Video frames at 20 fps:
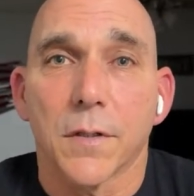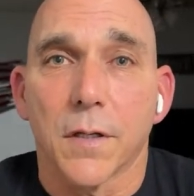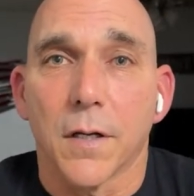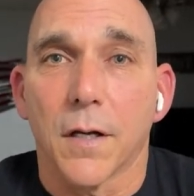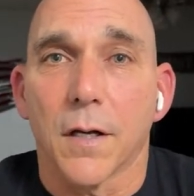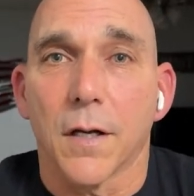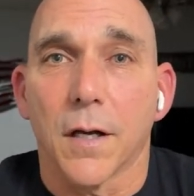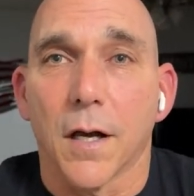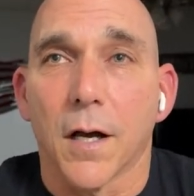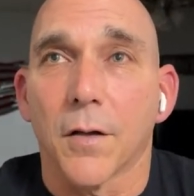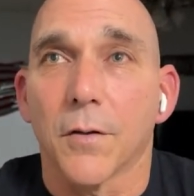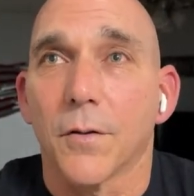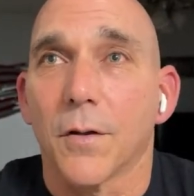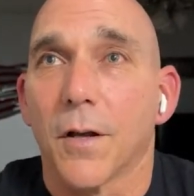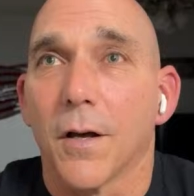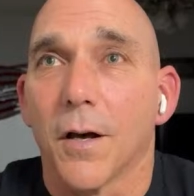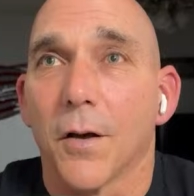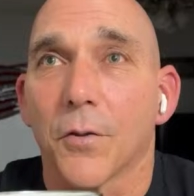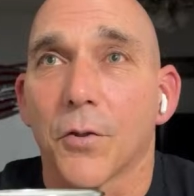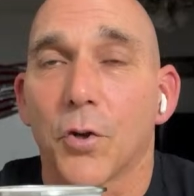
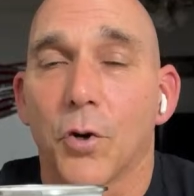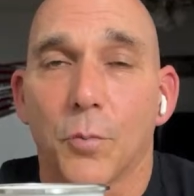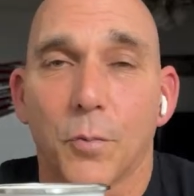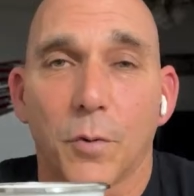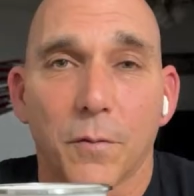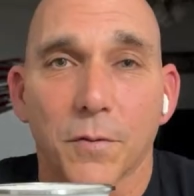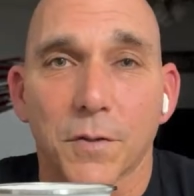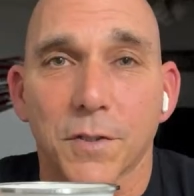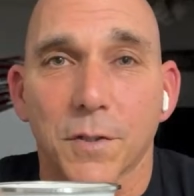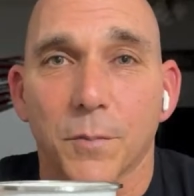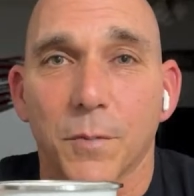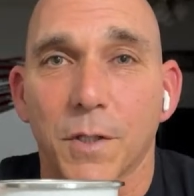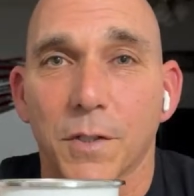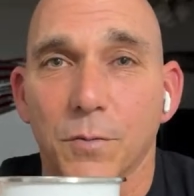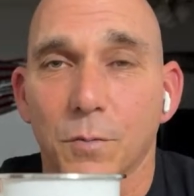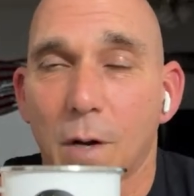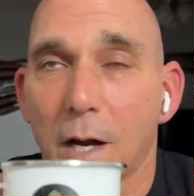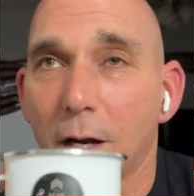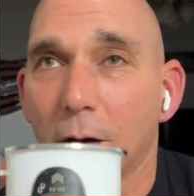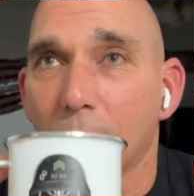I'll throw them over somebody's
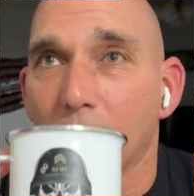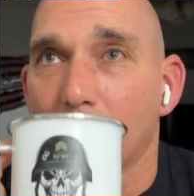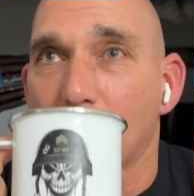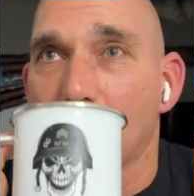wire.